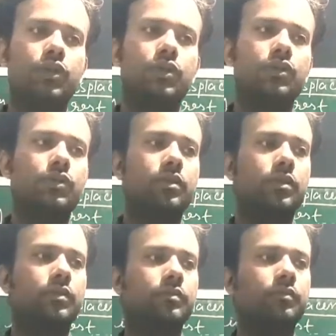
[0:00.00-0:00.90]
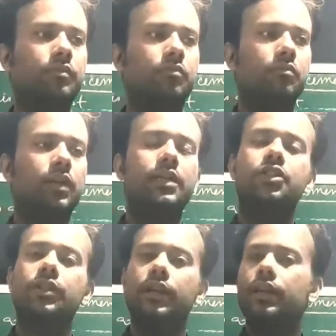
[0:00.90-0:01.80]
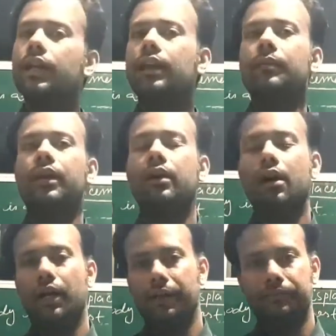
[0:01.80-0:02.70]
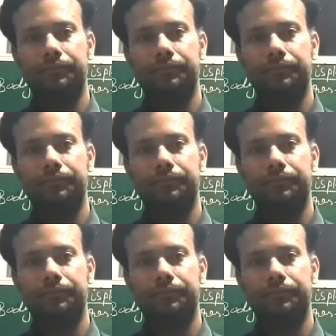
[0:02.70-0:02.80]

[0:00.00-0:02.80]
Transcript: is, let's say, 10-meter high,